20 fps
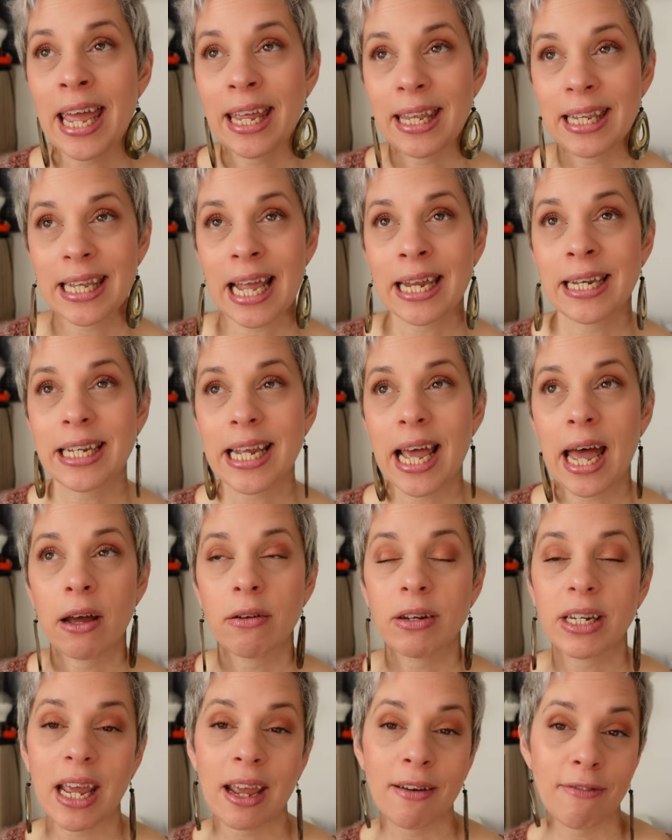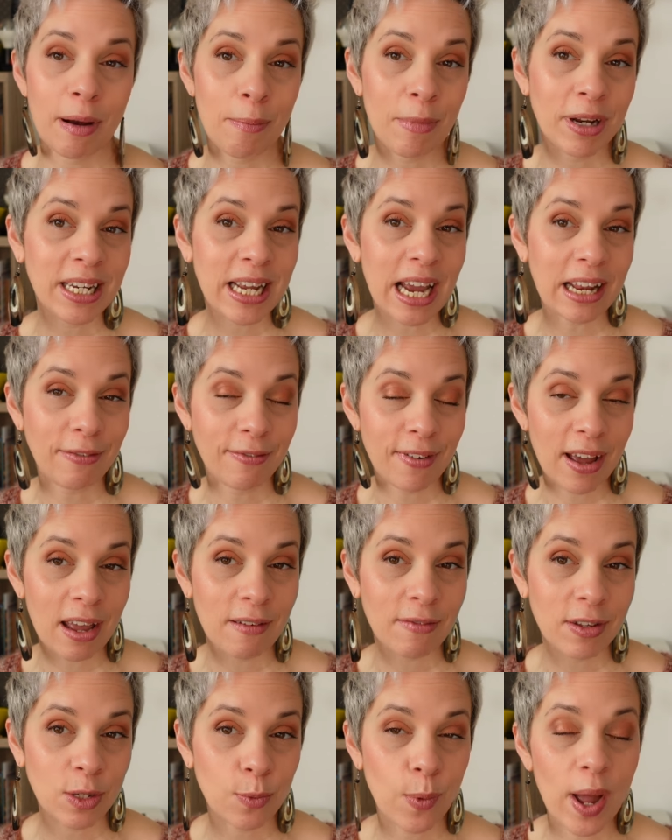sent out every Monday at
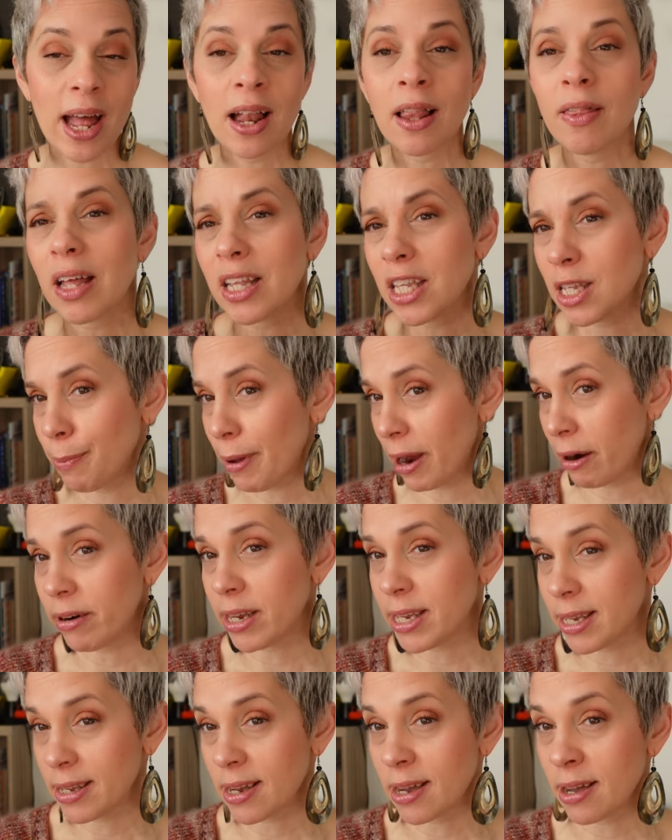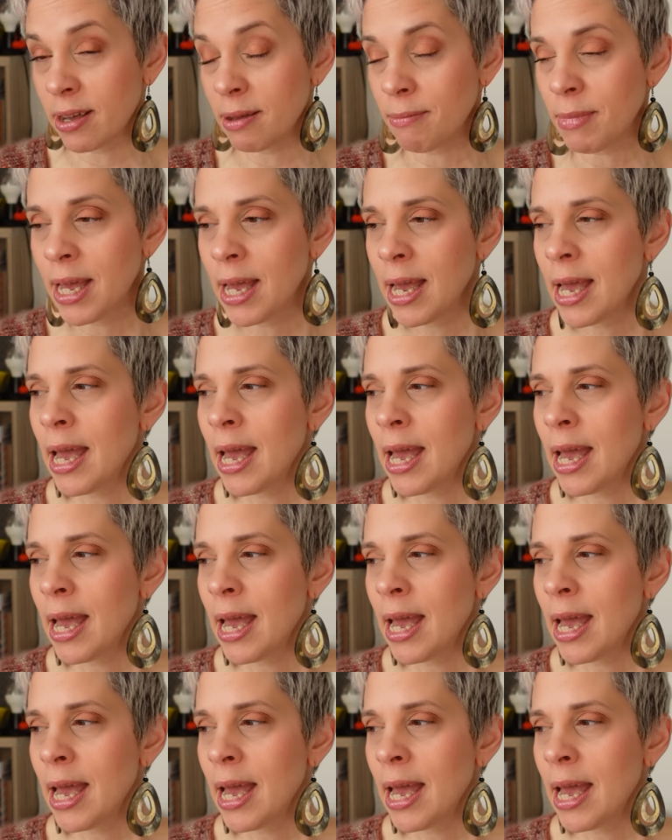5 as well. That's Paris time.